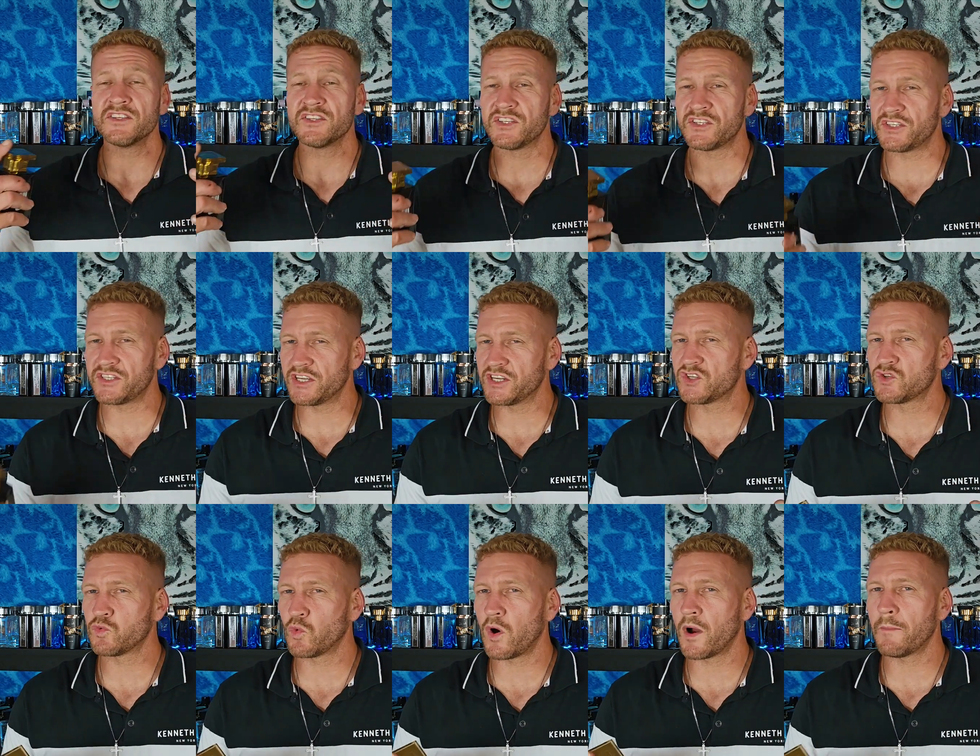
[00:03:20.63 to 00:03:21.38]

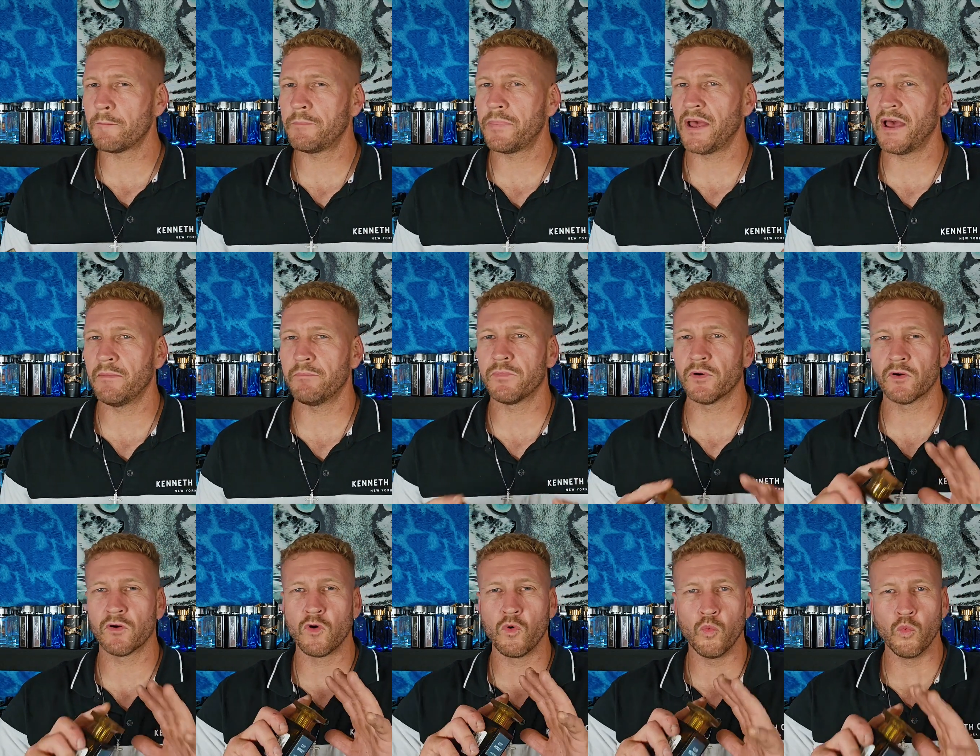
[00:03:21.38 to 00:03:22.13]
Sichuan
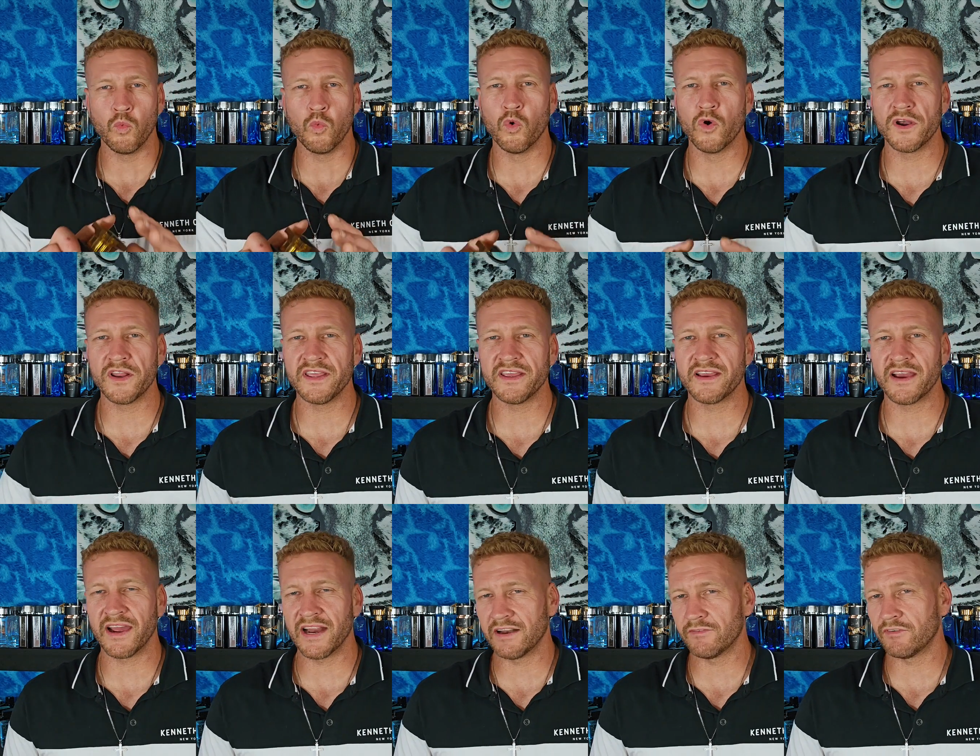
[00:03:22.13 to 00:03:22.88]
pepper,
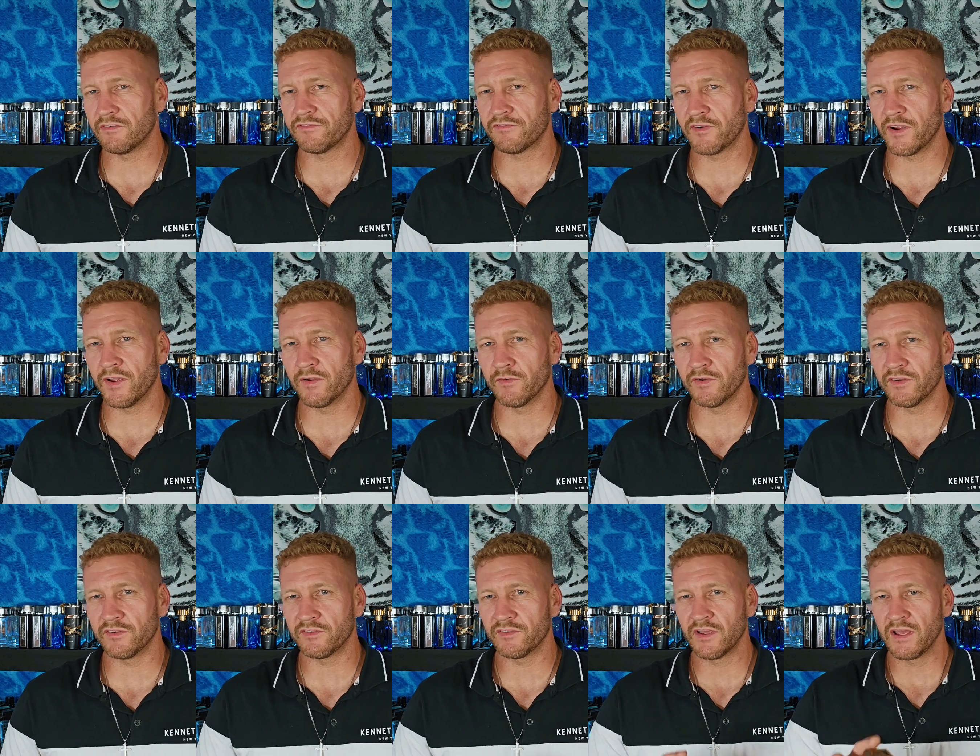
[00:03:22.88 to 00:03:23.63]
woody kind of a
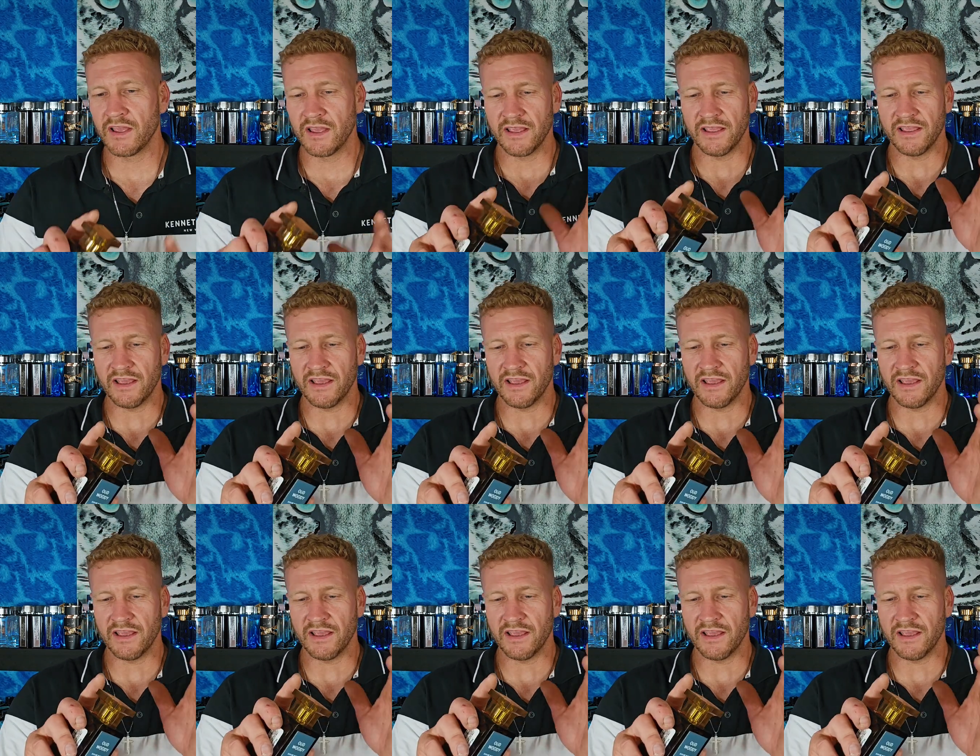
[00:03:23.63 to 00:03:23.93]
fragrance.